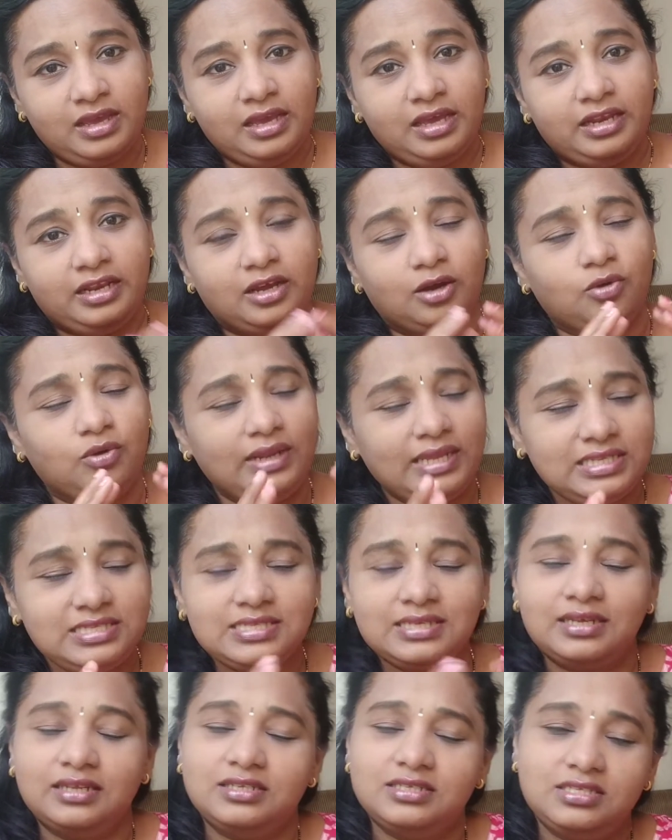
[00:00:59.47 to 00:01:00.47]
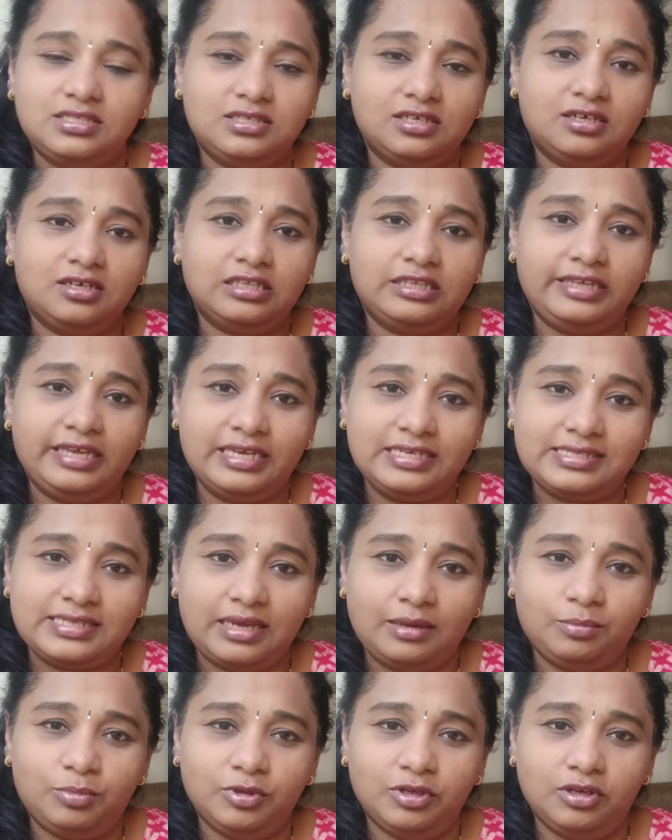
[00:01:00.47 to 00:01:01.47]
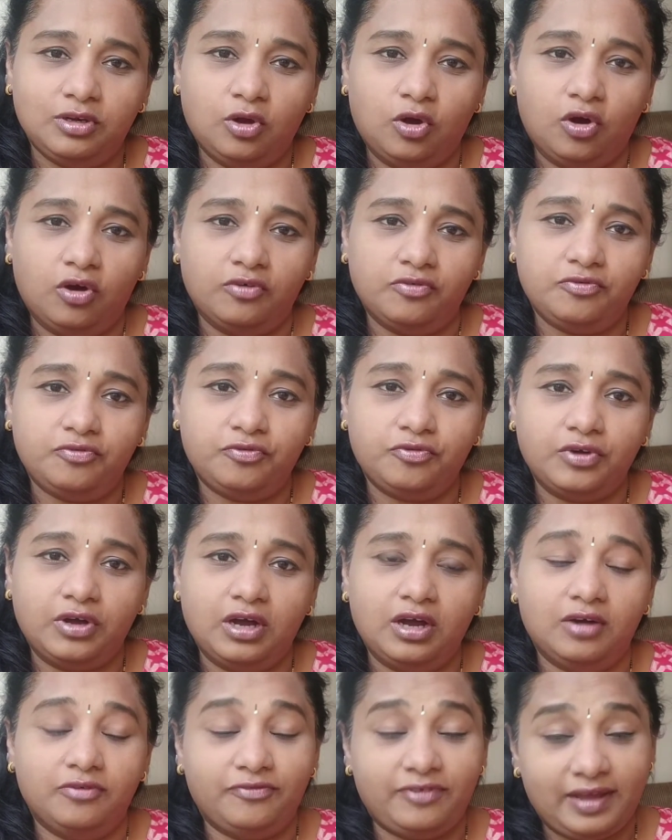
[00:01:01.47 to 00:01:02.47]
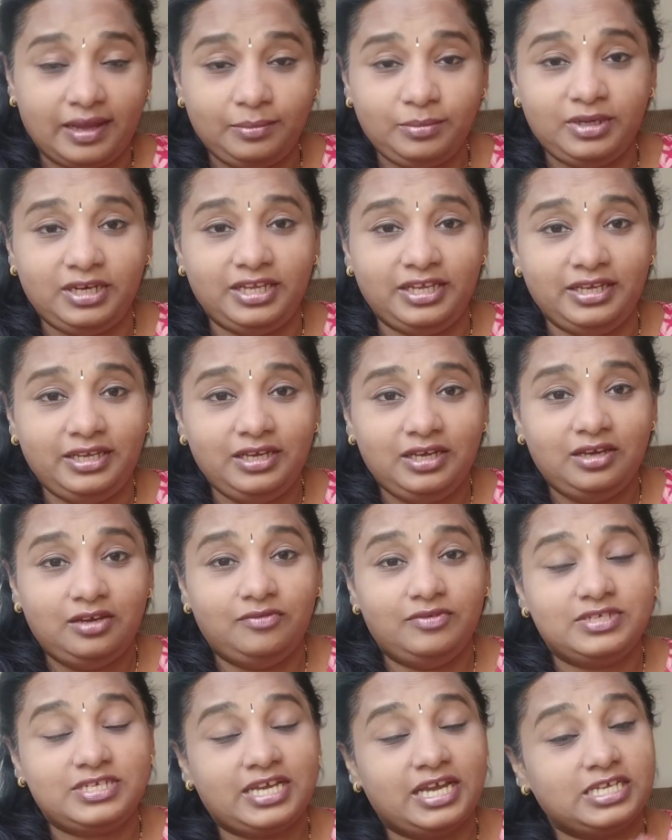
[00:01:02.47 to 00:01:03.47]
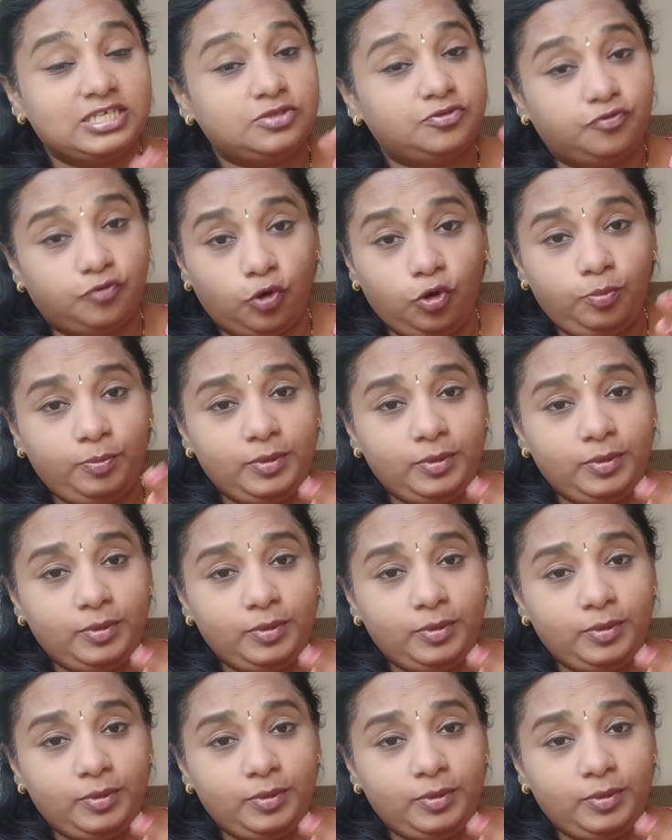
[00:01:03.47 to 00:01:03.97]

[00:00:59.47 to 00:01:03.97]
Now, let's consider the example of a family which has 4